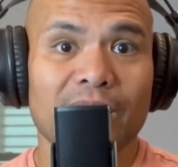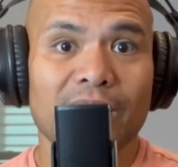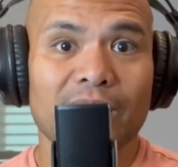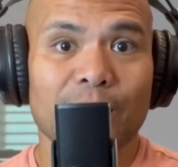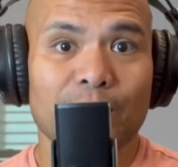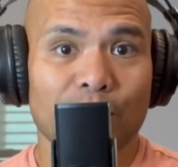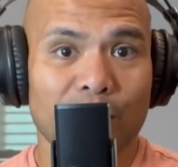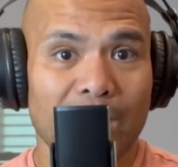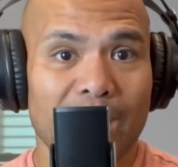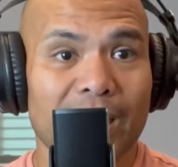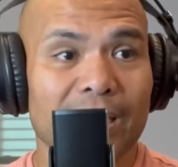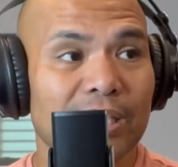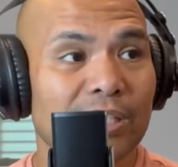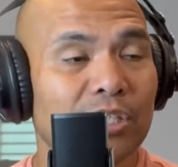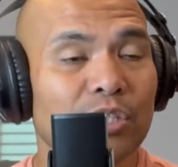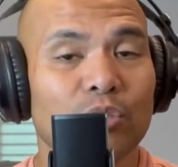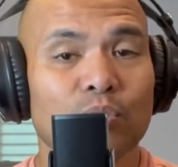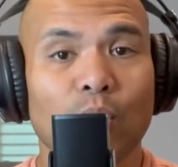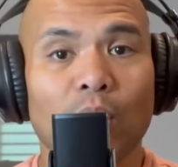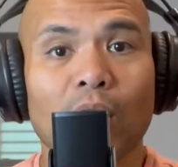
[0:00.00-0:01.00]
Practice
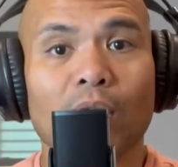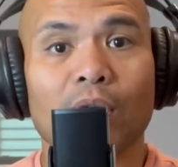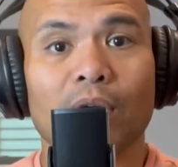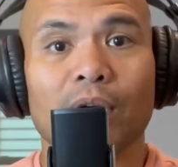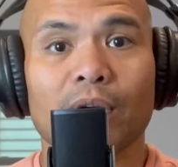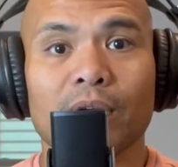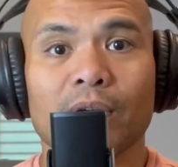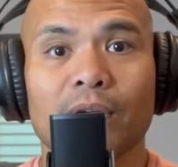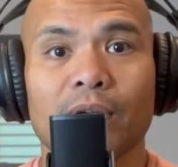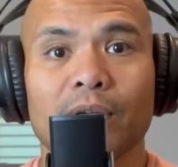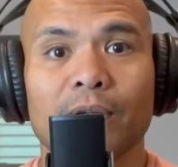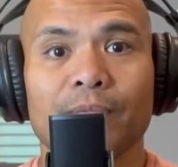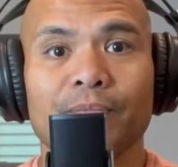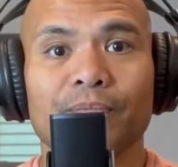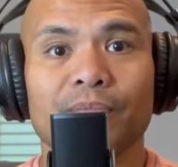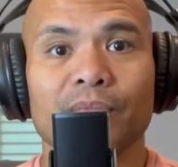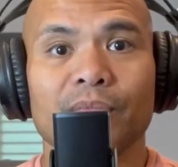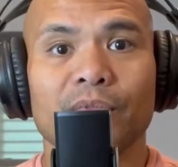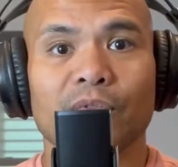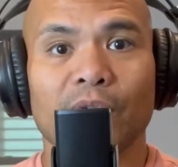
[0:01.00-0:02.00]
is work
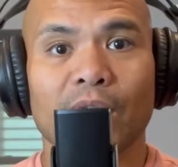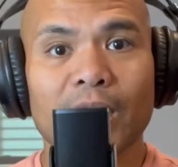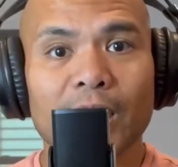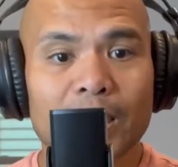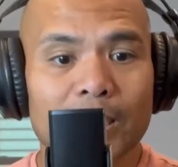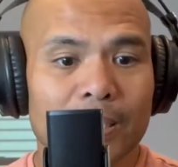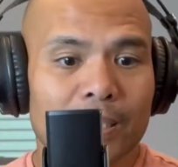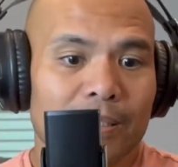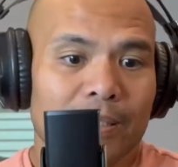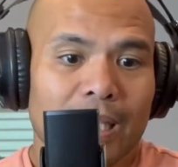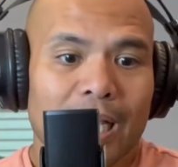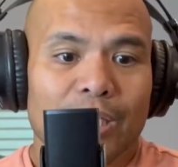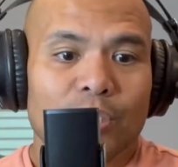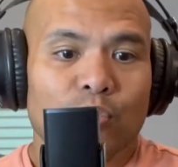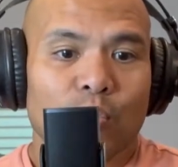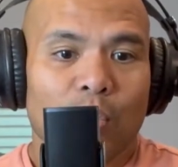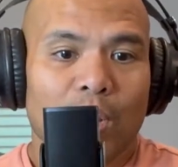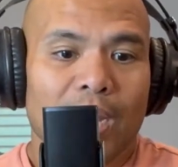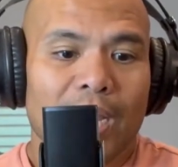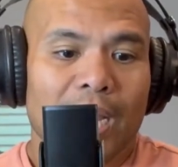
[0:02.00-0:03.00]
right? And that's
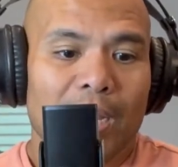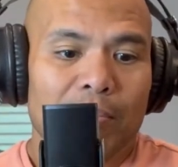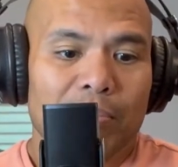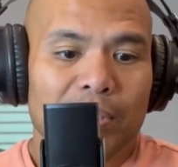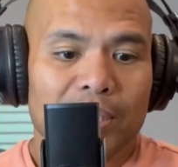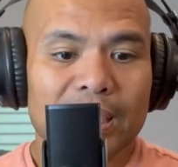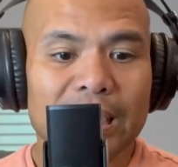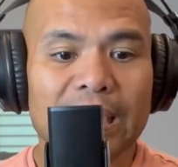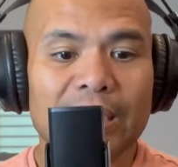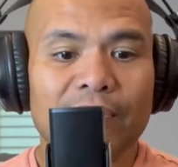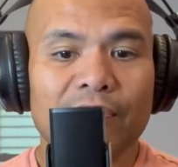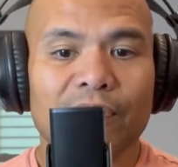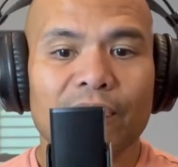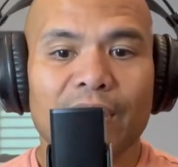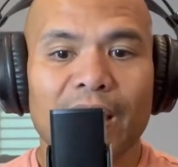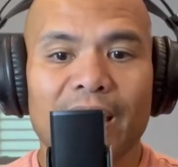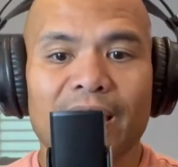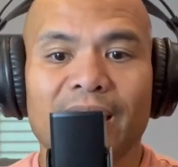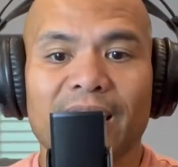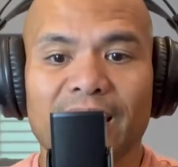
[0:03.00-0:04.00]
why I believe
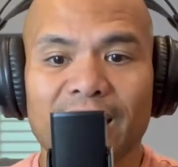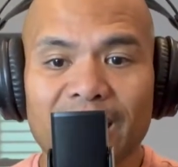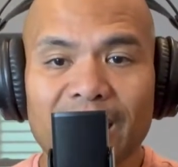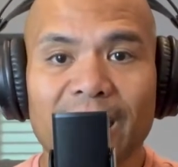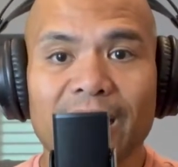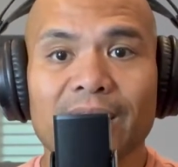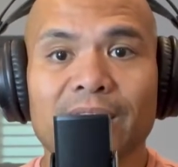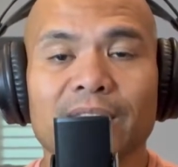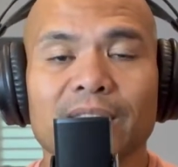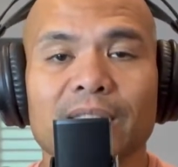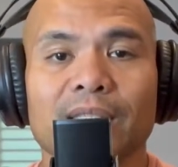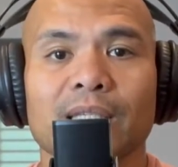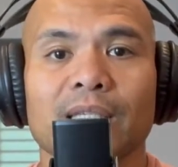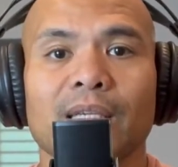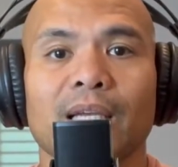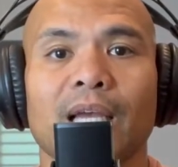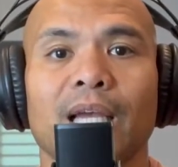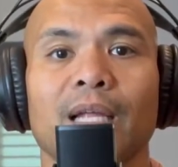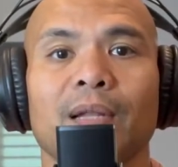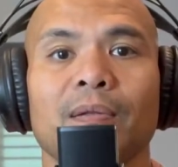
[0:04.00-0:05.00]
athletics
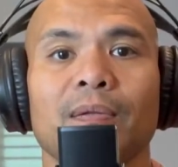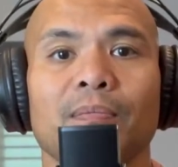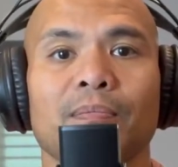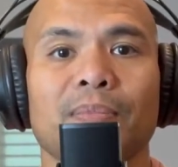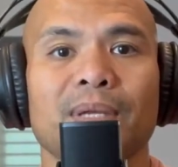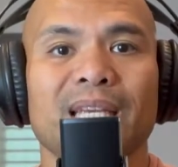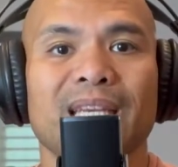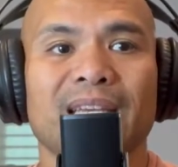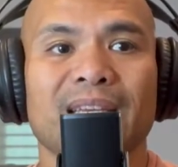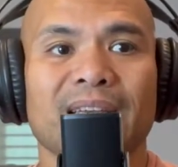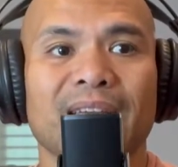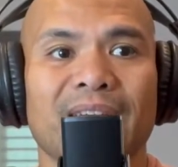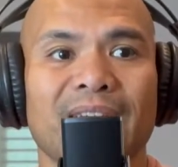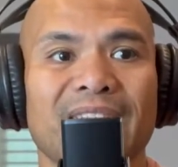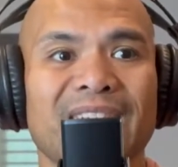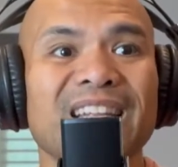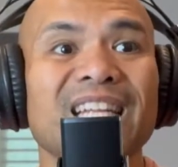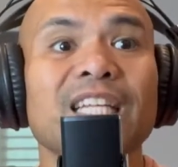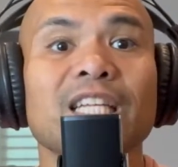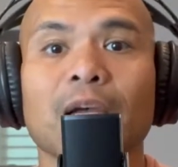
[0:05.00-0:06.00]
and being
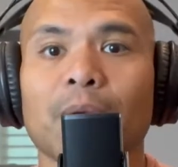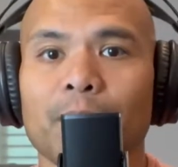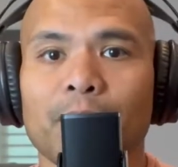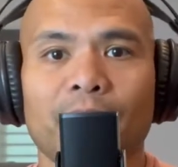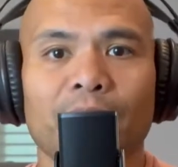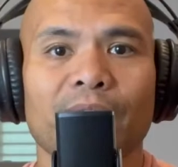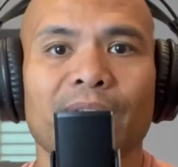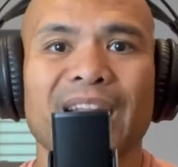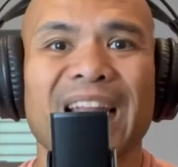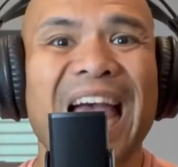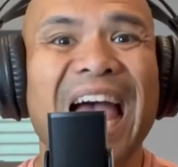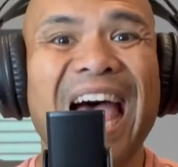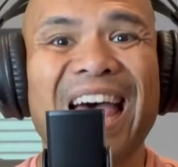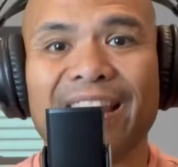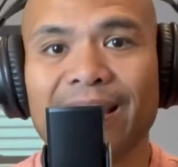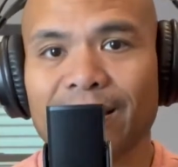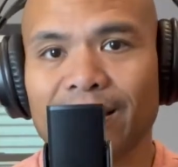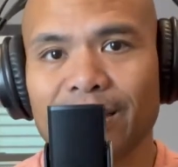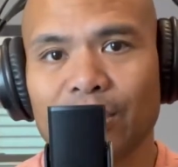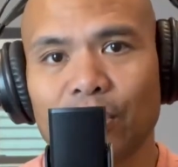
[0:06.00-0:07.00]
any type of an
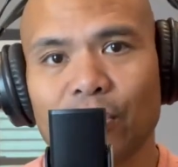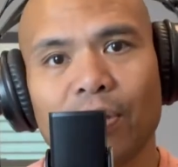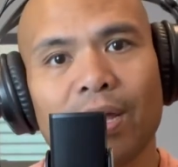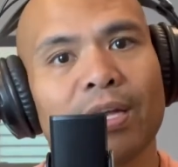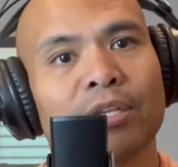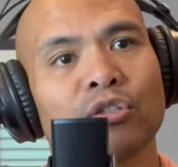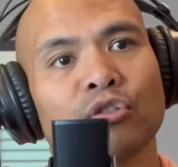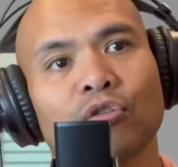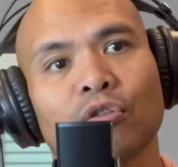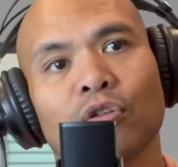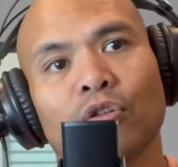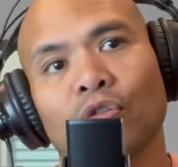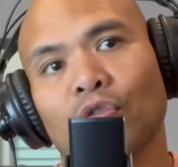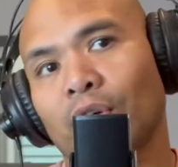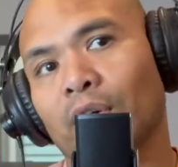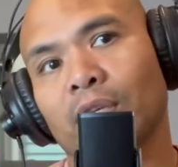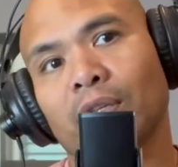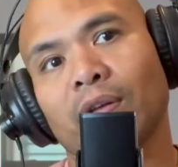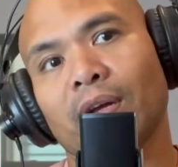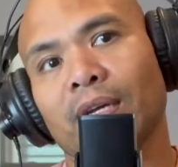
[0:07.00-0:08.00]
athlete or
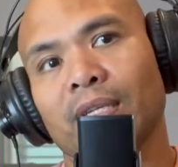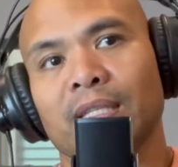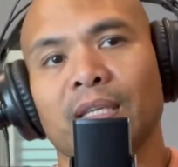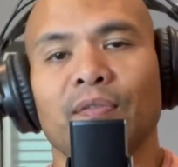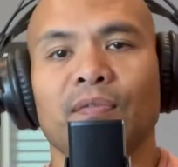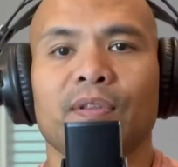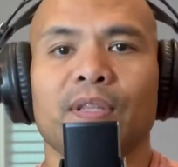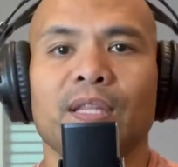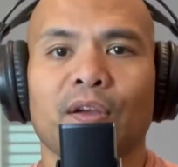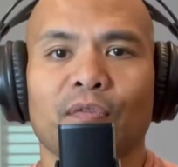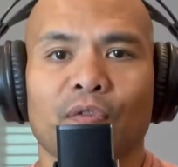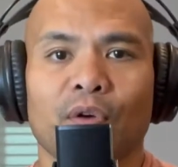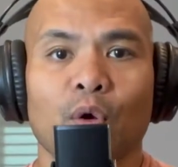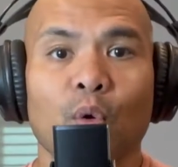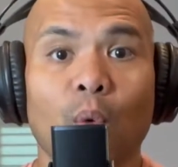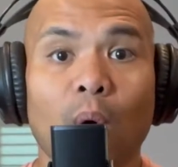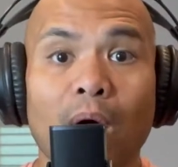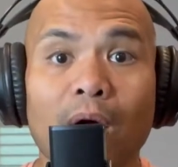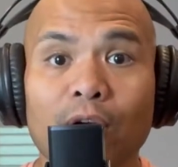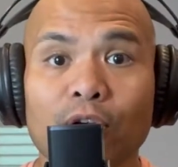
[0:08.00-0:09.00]
extracurricular activity that
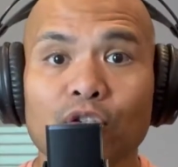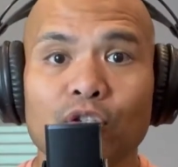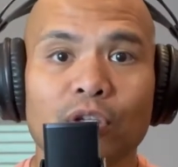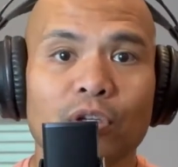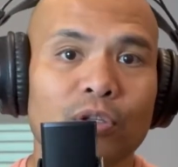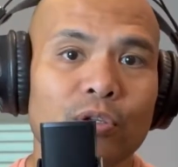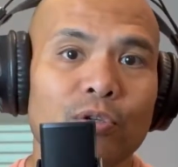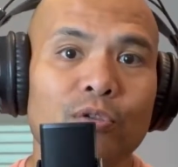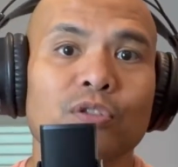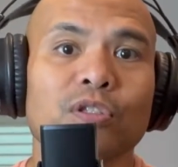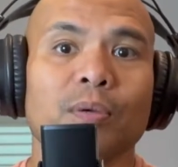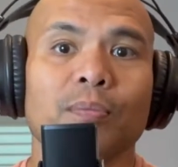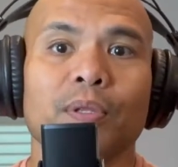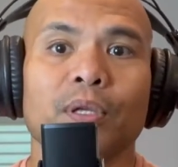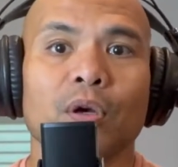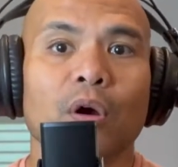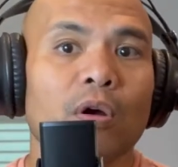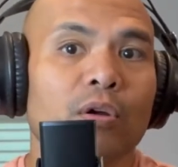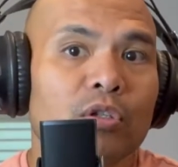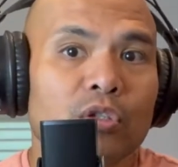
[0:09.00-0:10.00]
requires you to do something
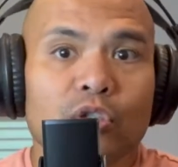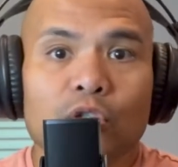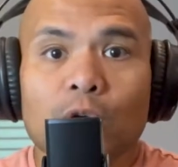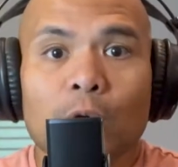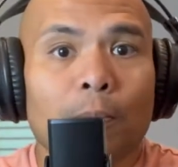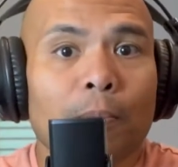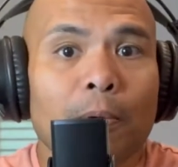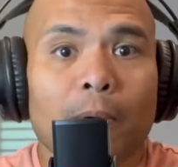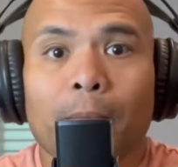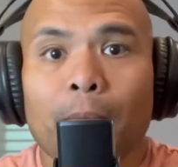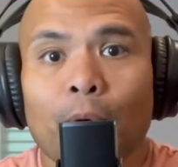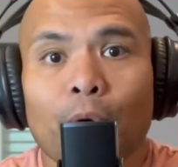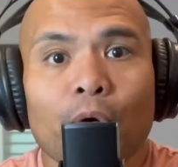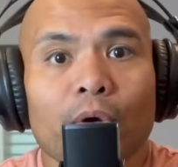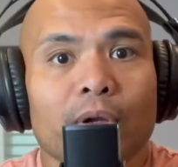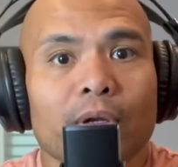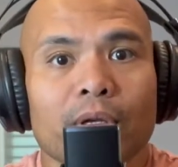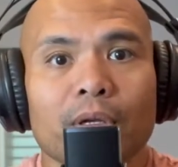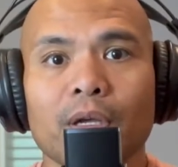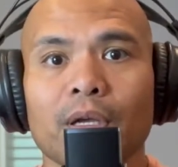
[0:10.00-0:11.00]
hard is super
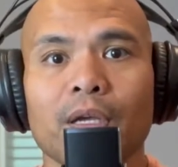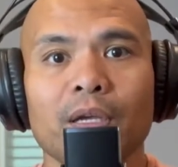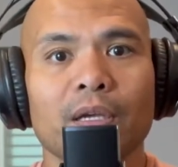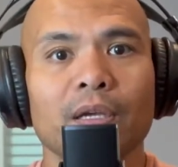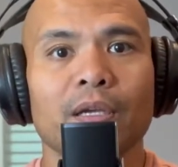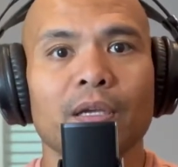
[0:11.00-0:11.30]
important in